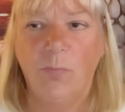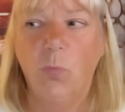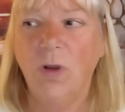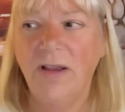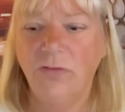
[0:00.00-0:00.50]

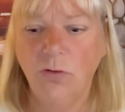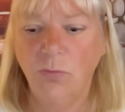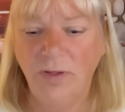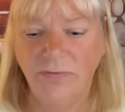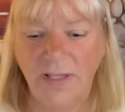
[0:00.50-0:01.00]
whatever
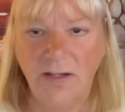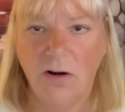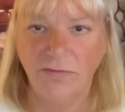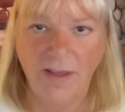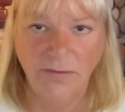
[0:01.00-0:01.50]
we've laid
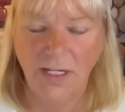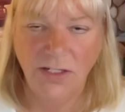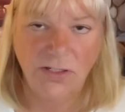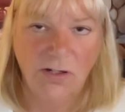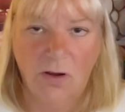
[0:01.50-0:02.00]
our
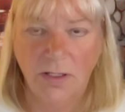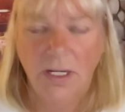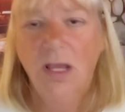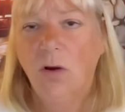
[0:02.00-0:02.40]
foundation on,